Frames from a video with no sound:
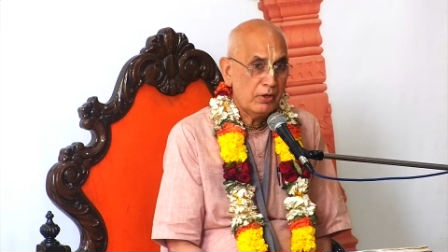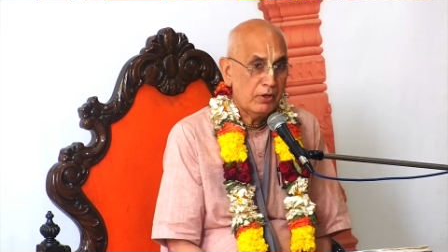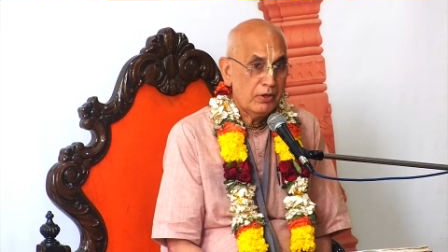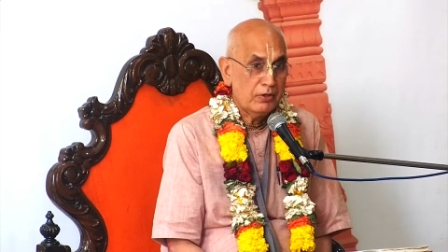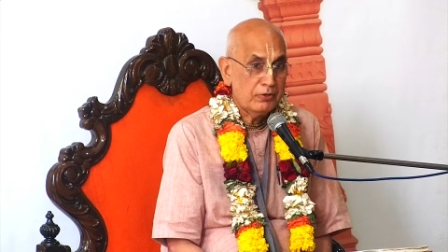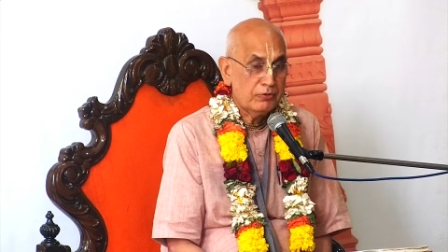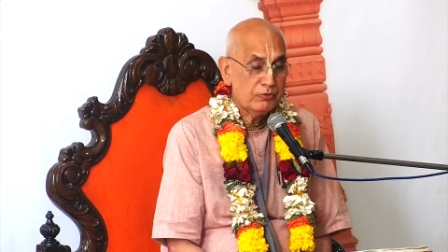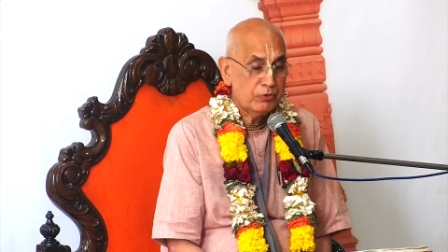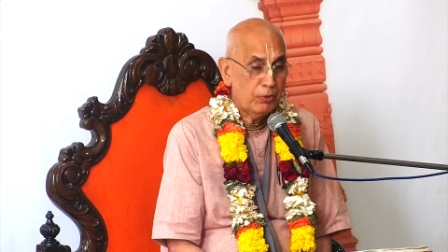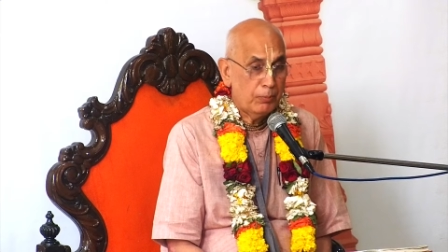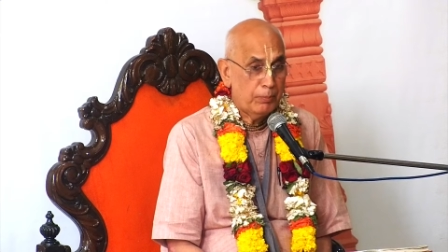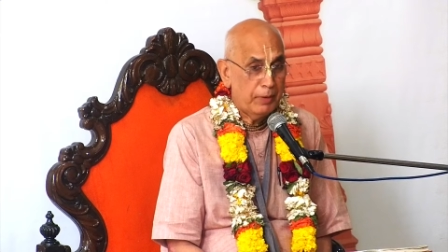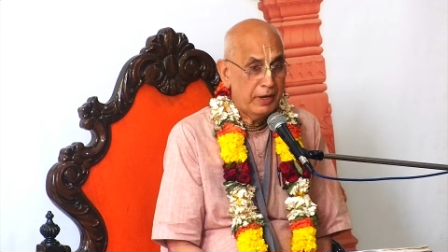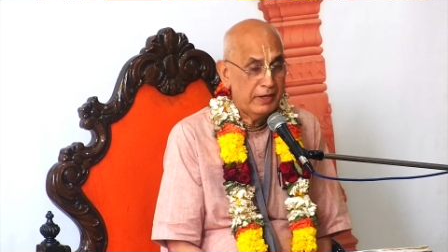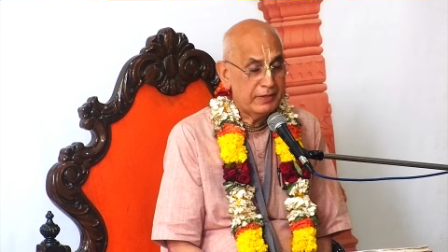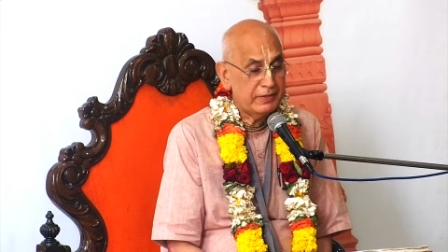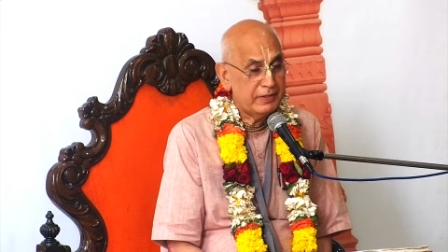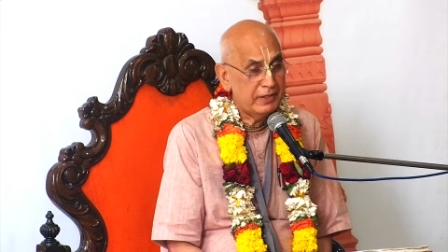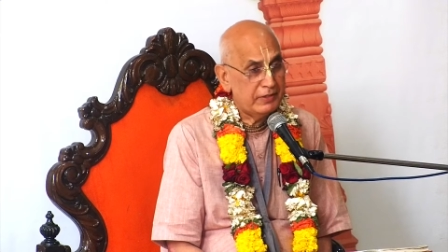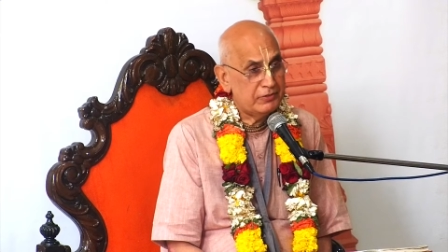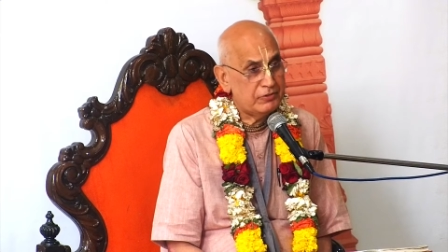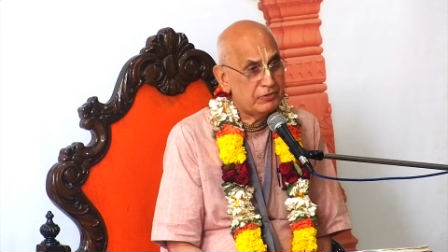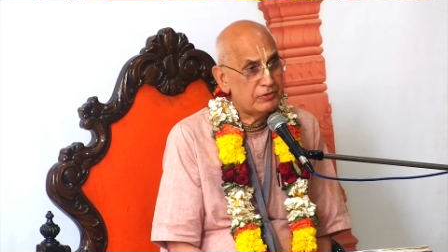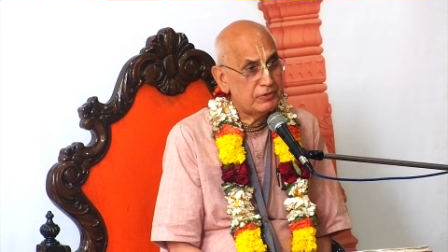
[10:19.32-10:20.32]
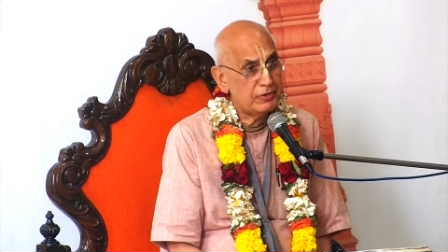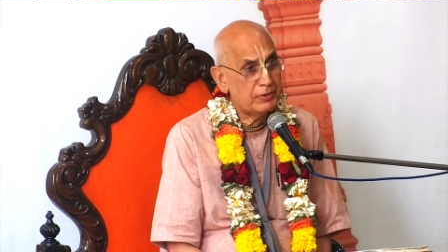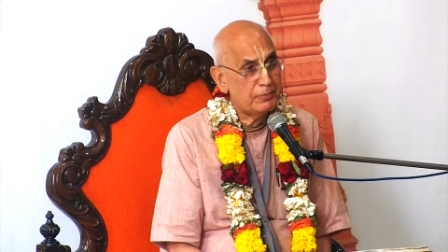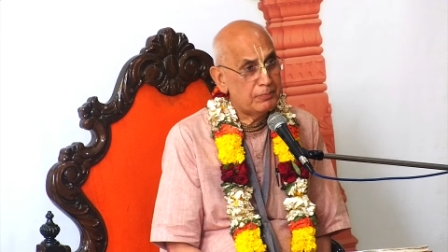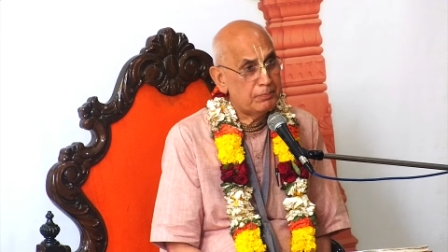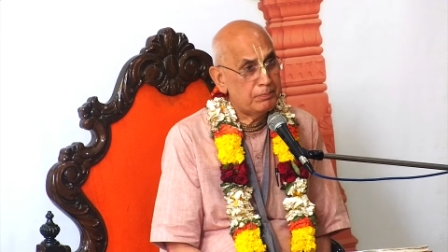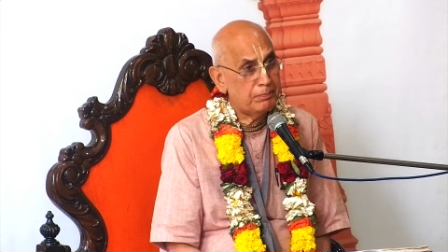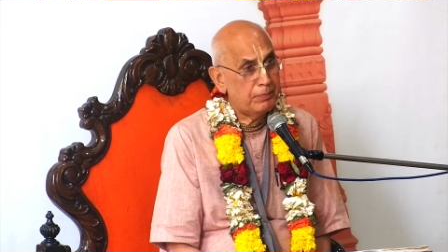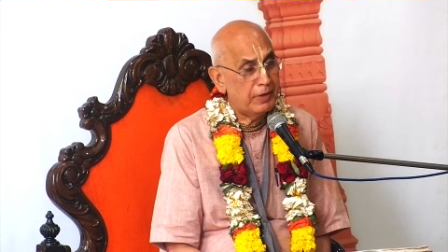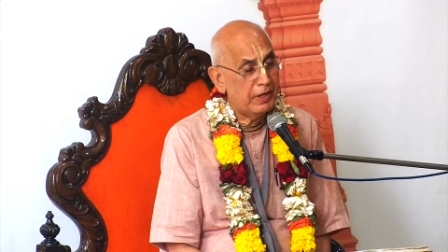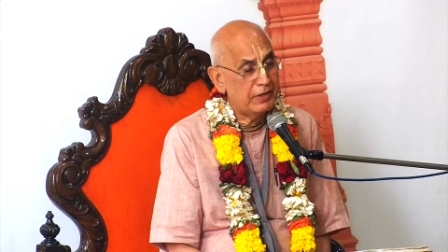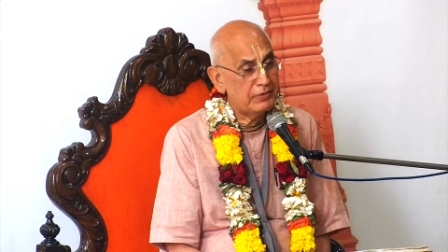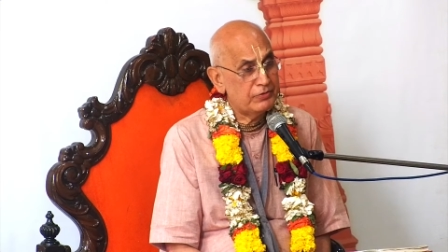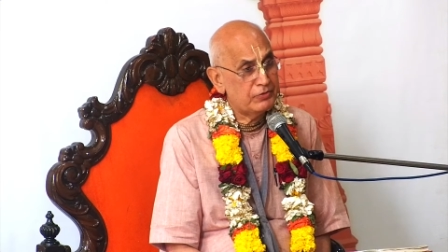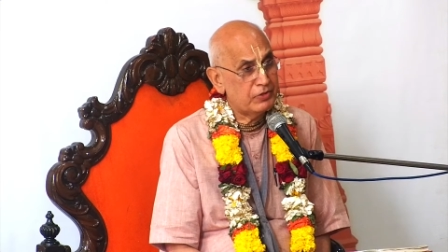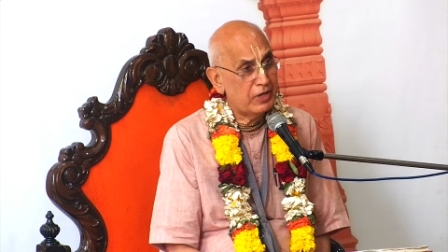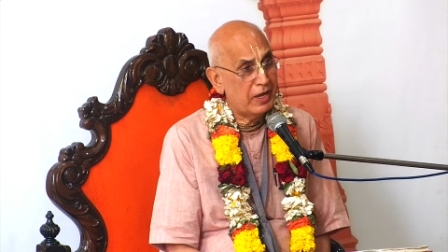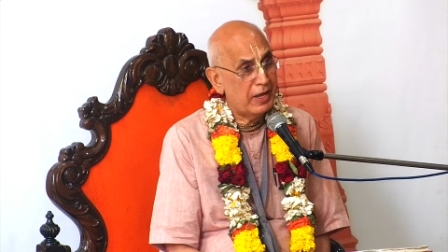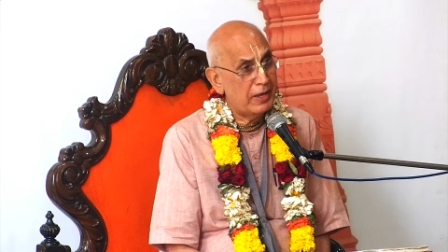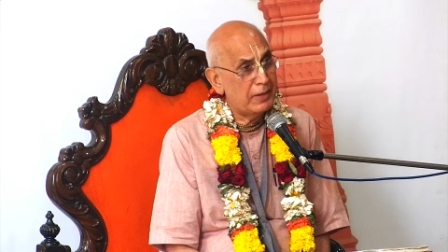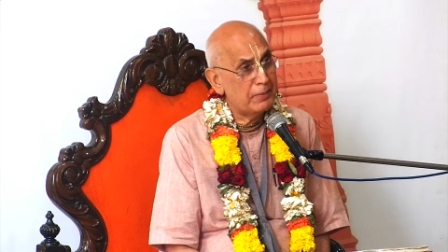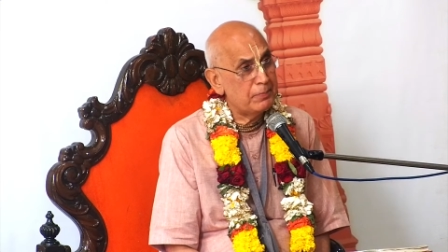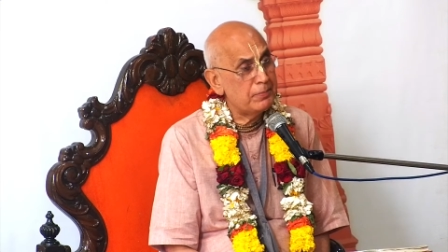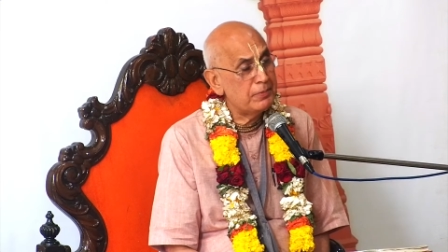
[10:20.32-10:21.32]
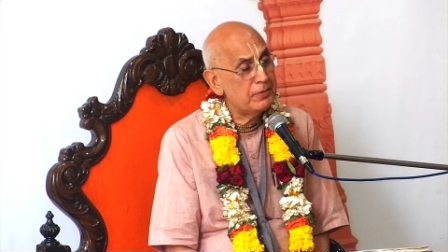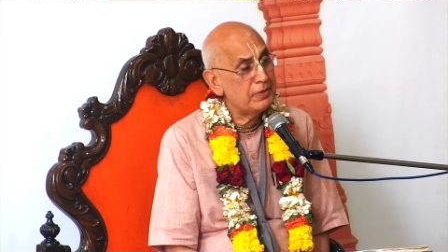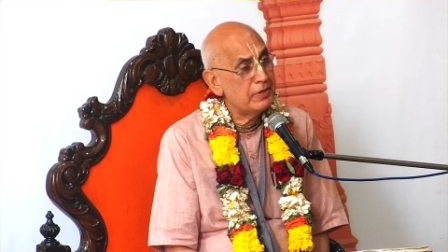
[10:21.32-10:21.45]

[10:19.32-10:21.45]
So by this pastime,